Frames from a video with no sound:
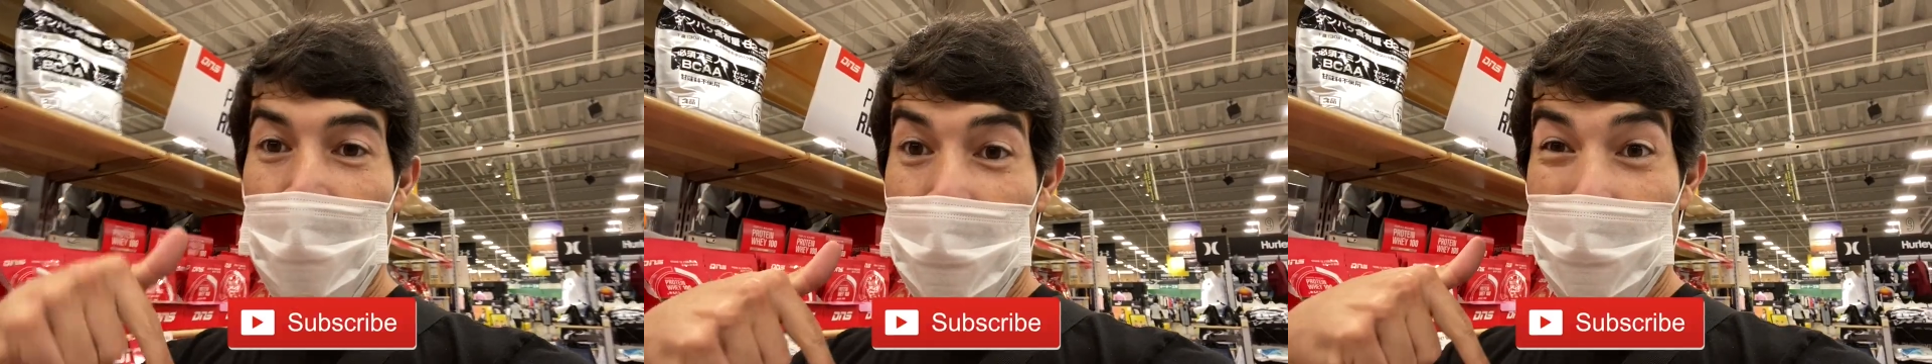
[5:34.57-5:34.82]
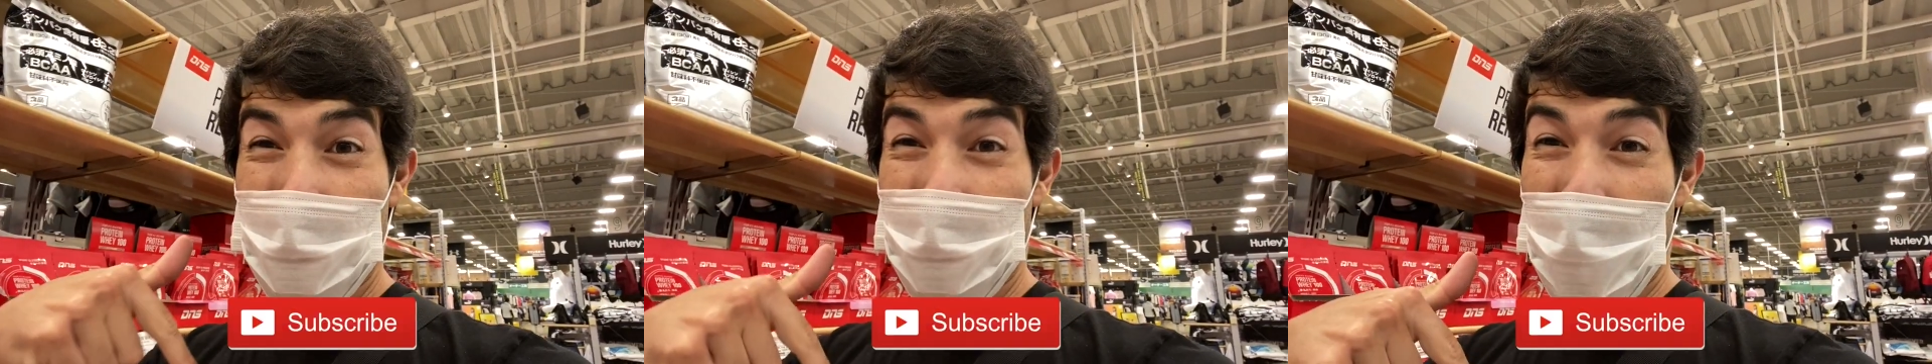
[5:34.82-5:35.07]

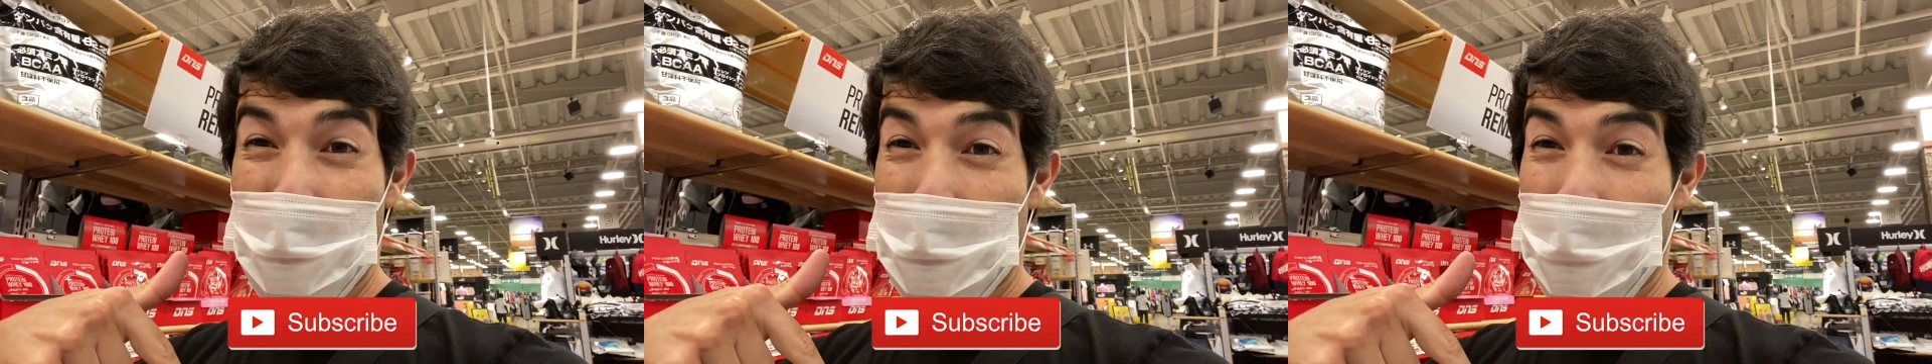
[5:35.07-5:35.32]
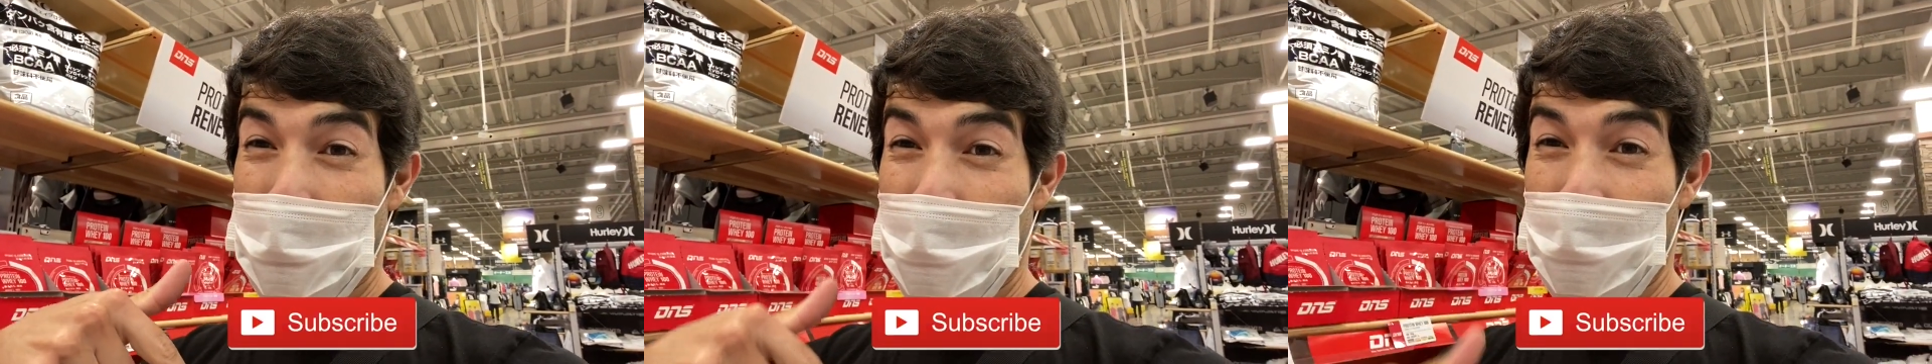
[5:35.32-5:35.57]
Subscribe to
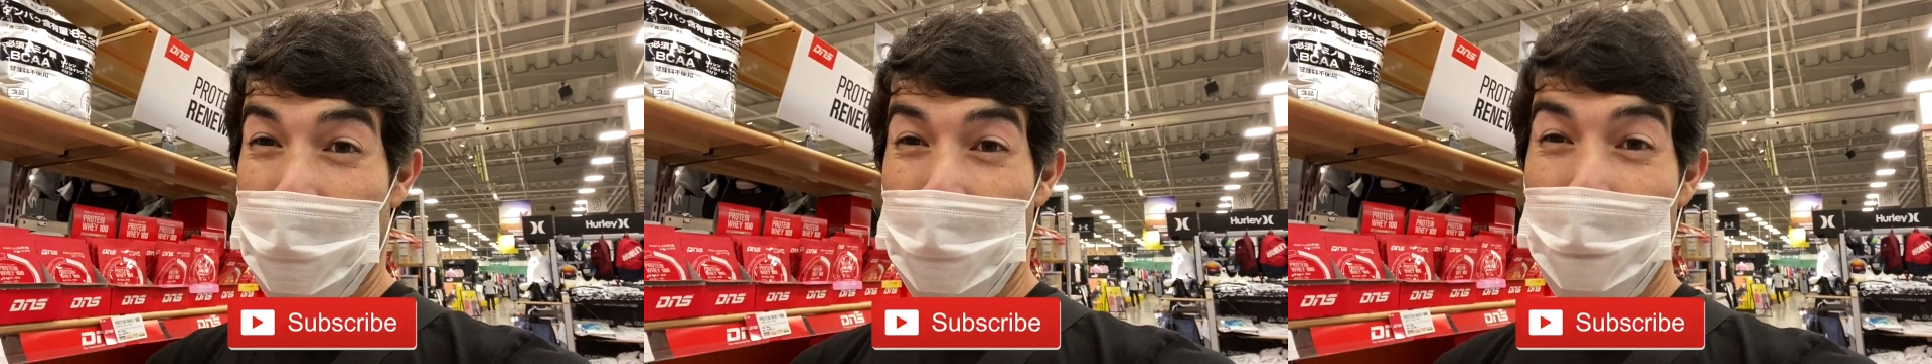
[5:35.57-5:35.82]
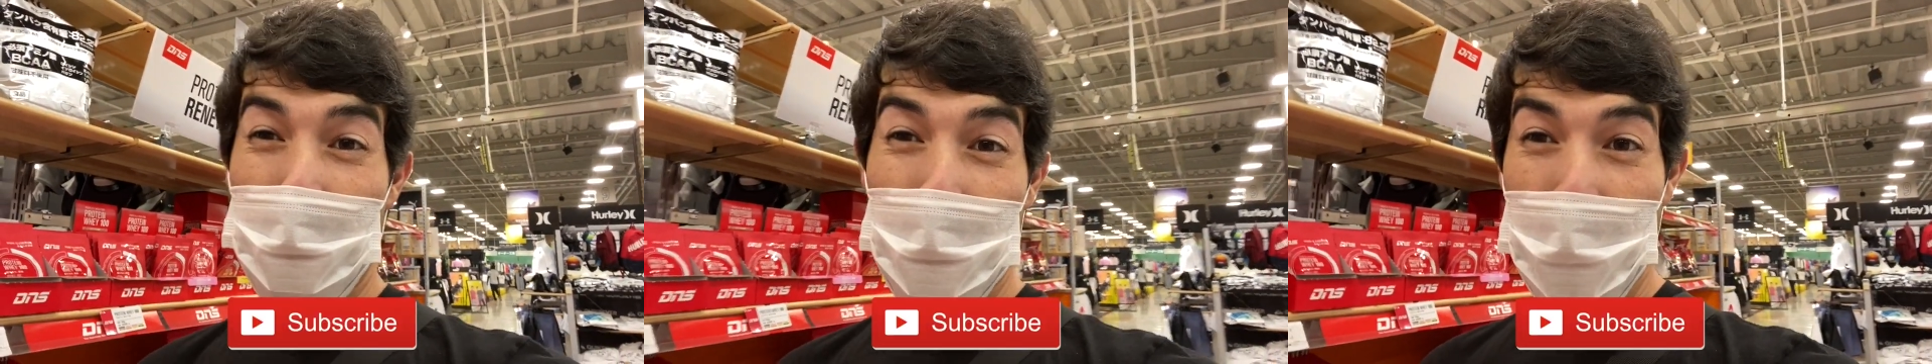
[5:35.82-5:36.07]
my channel.
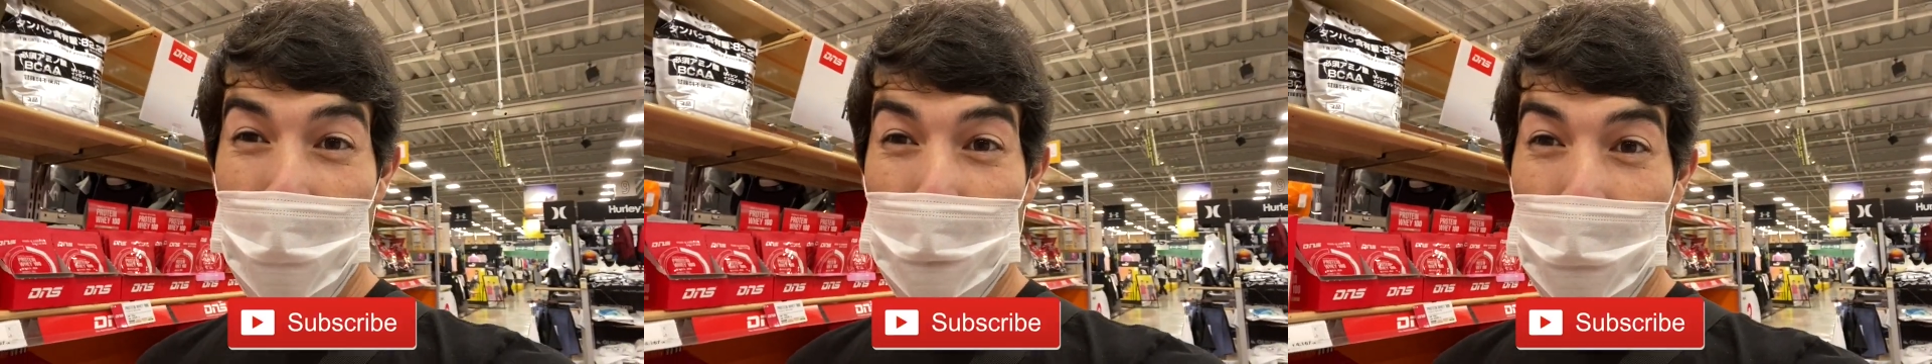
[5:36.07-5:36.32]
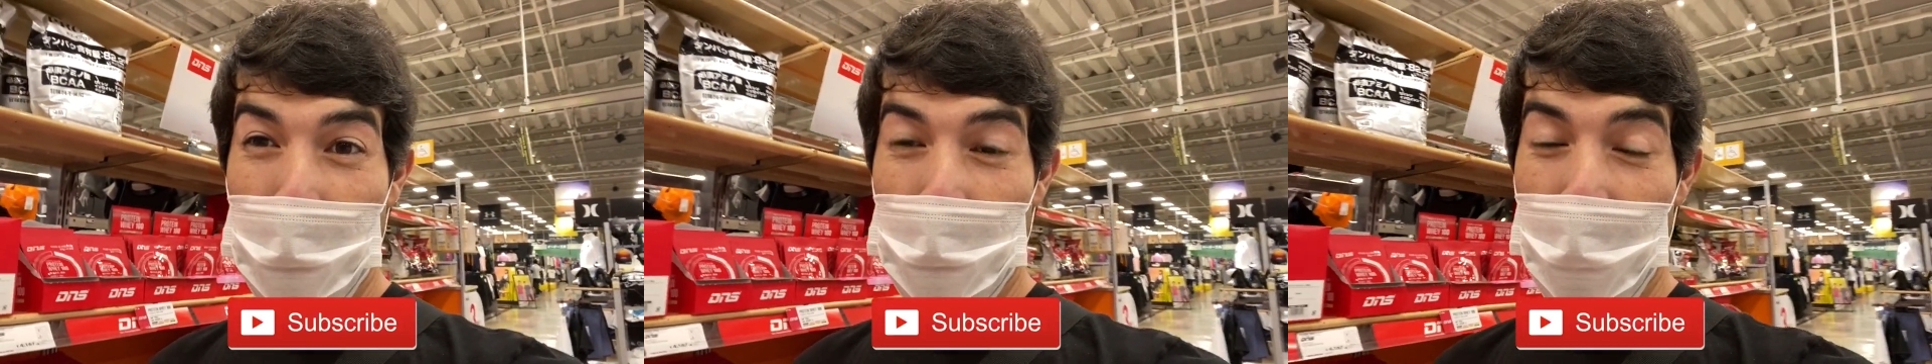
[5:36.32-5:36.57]
I would really
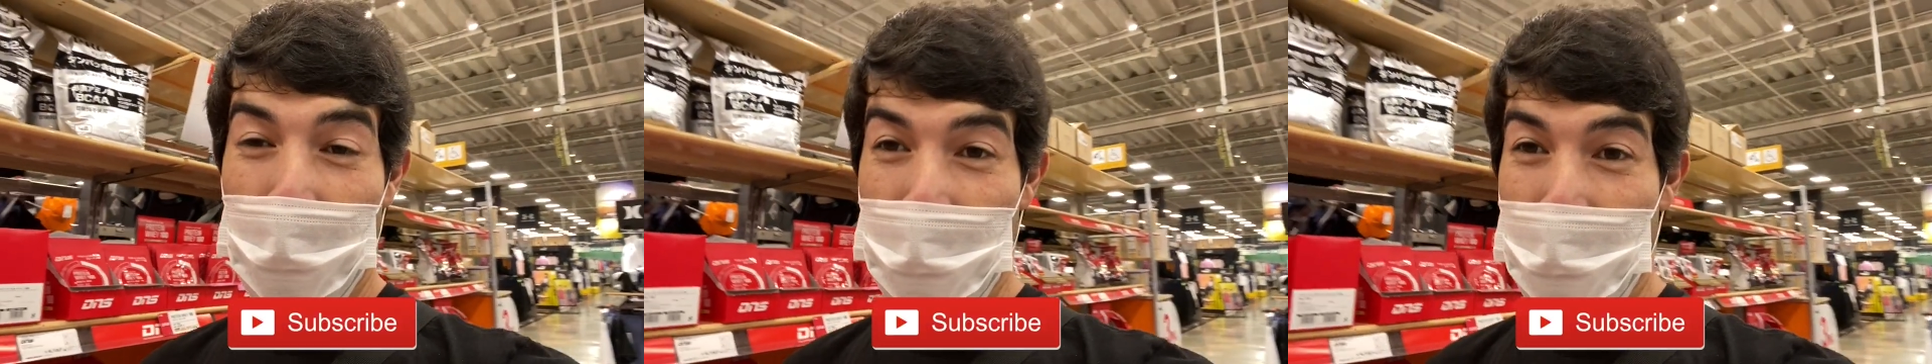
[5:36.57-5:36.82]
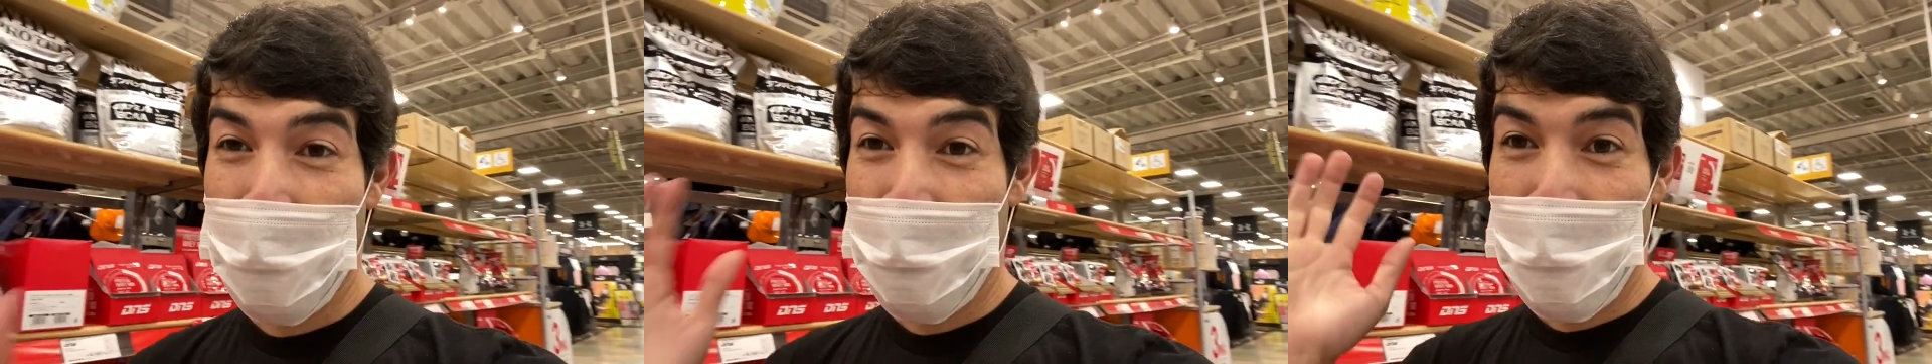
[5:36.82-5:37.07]
appreciate
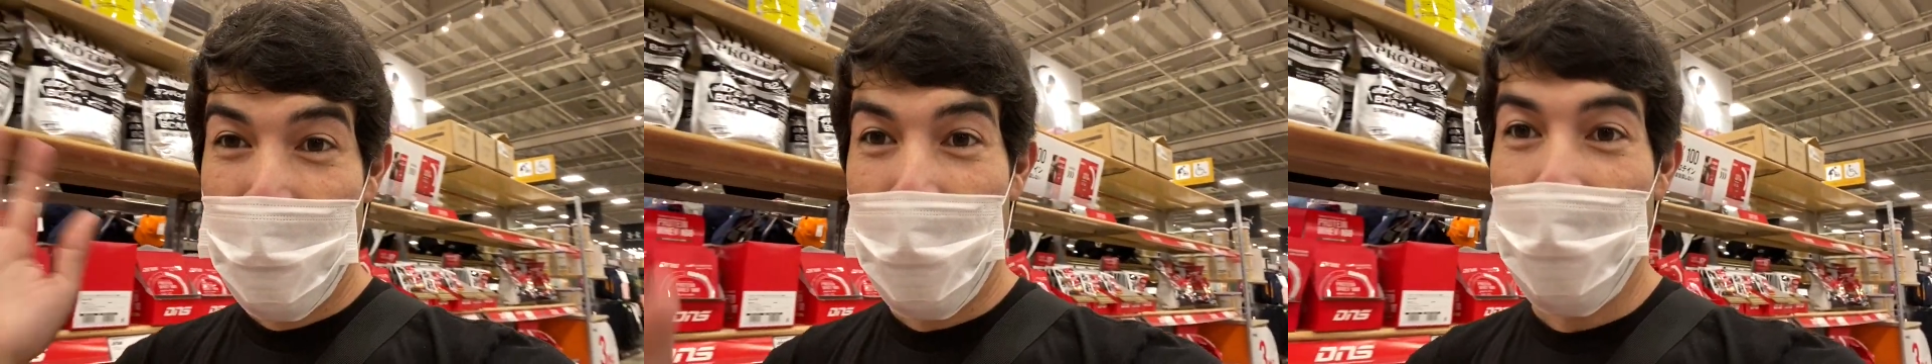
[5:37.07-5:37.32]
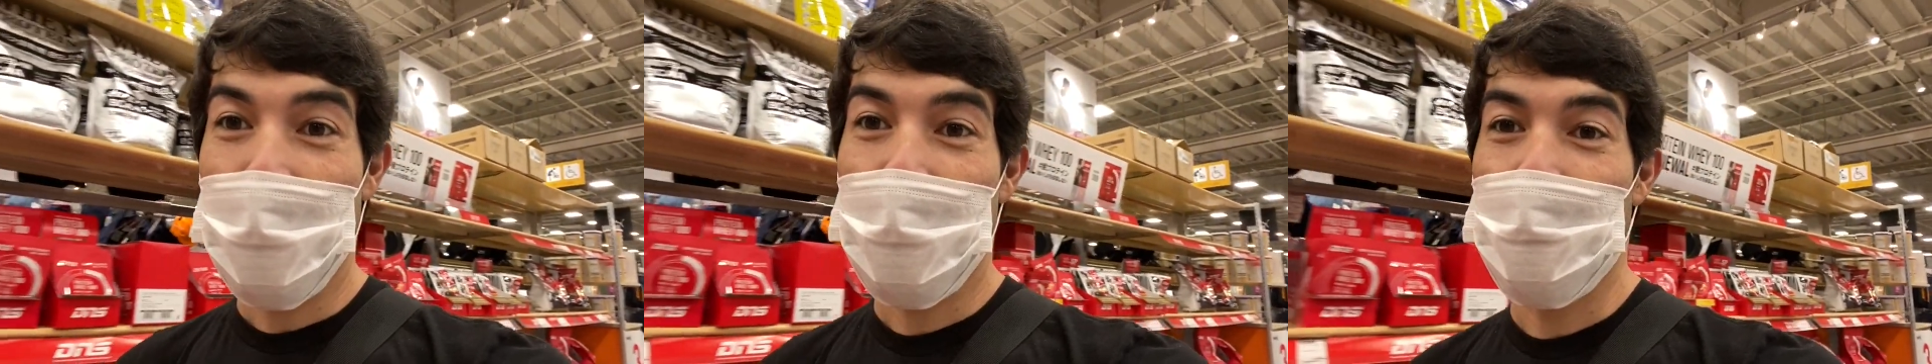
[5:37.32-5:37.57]
it.
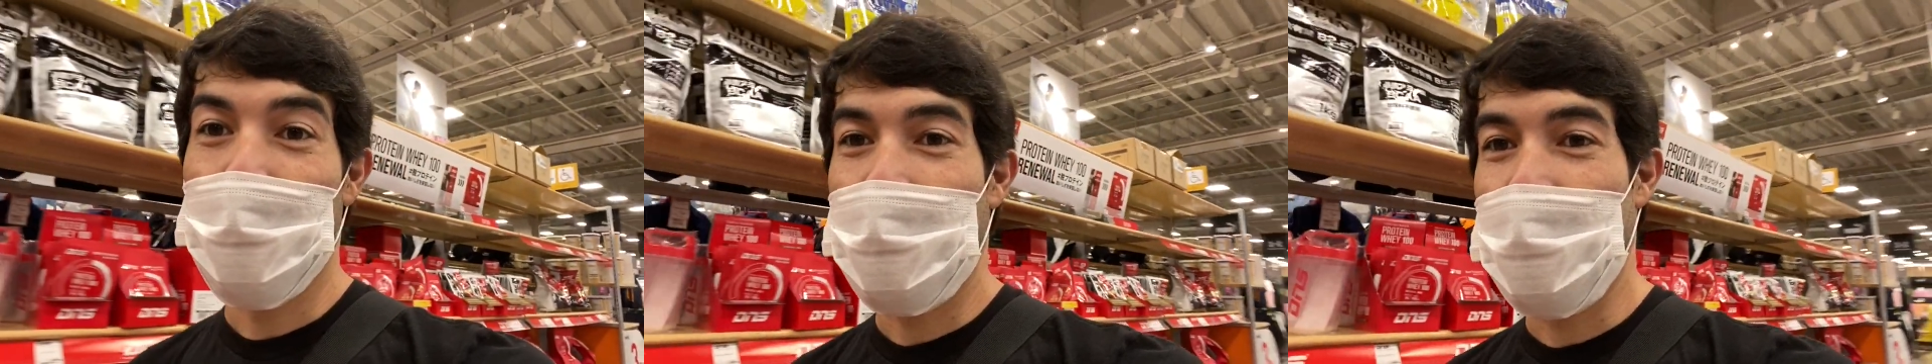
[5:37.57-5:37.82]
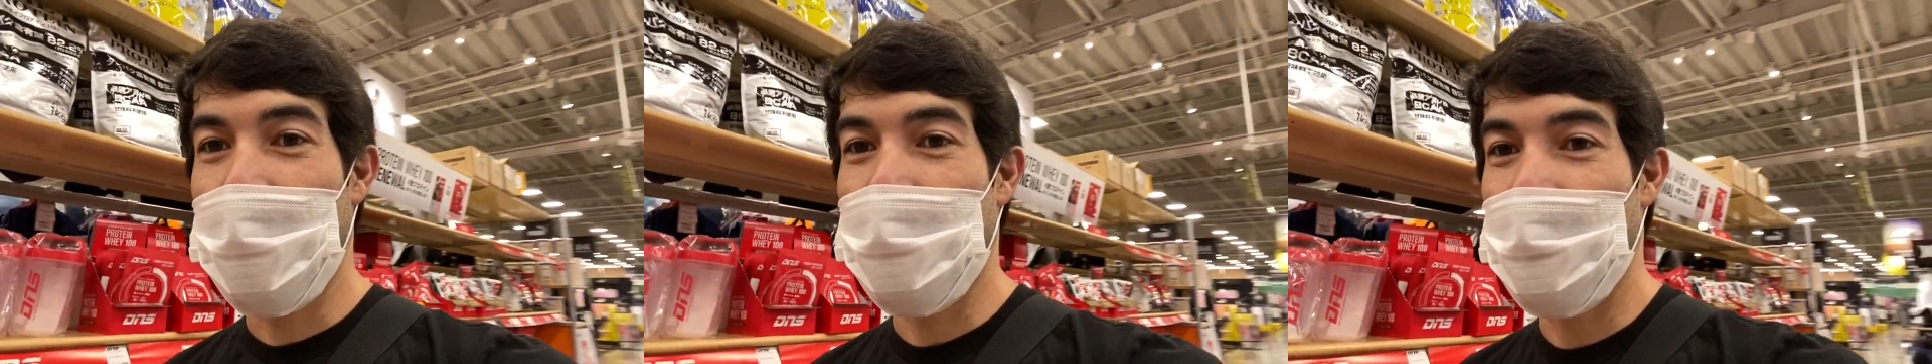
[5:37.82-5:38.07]
Thanks so
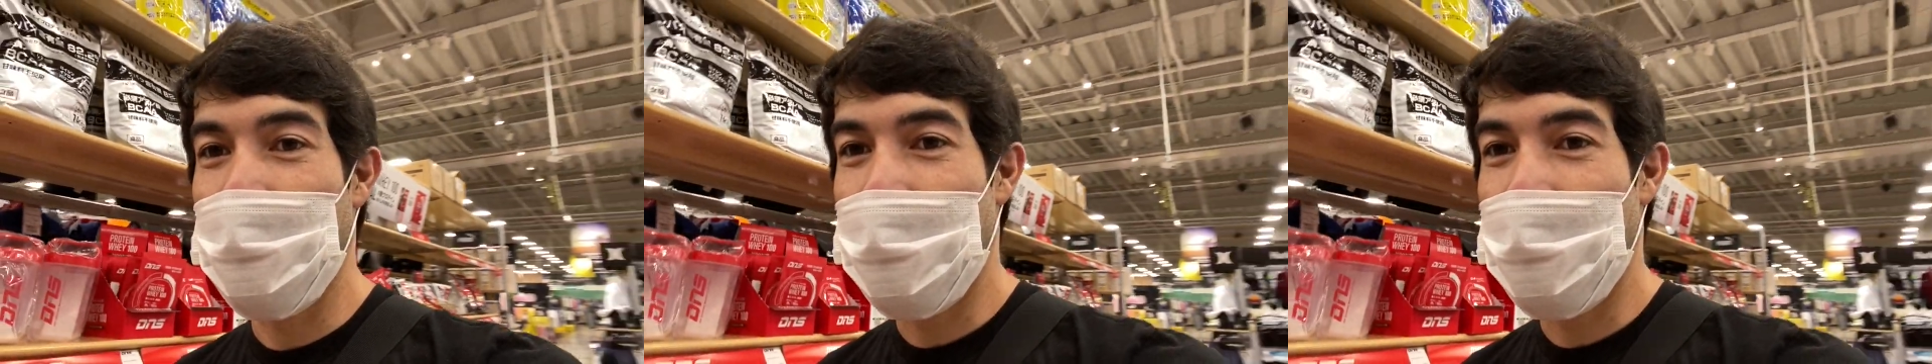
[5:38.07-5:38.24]
much, guys, for